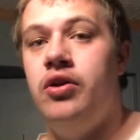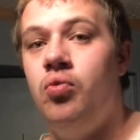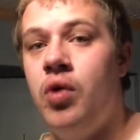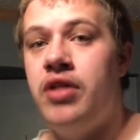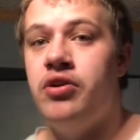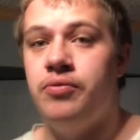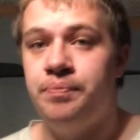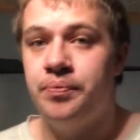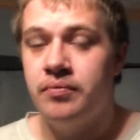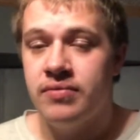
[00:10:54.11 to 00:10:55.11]

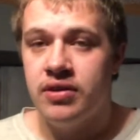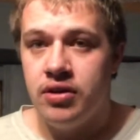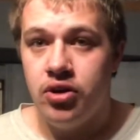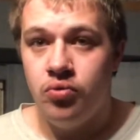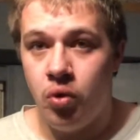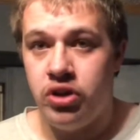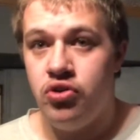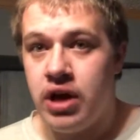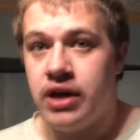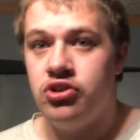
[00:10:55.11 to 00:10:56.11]
what you
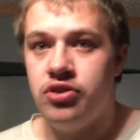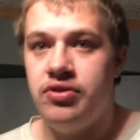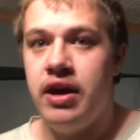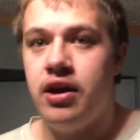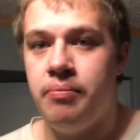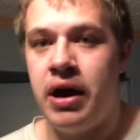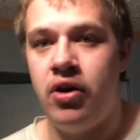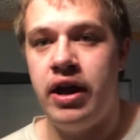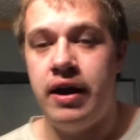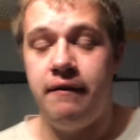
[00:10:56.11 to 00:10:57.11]
guys should think
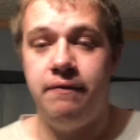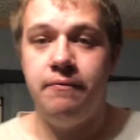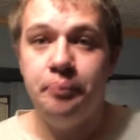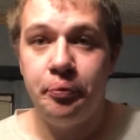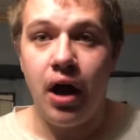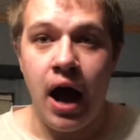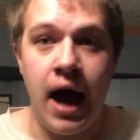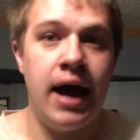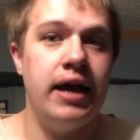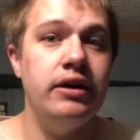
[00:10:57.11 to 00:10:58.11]
about if
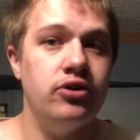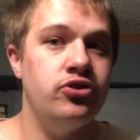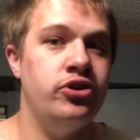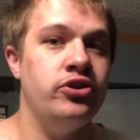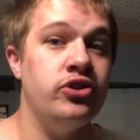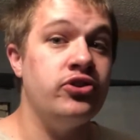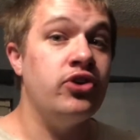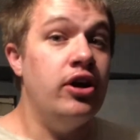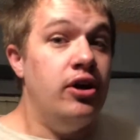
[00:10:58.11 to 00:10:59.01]
I should just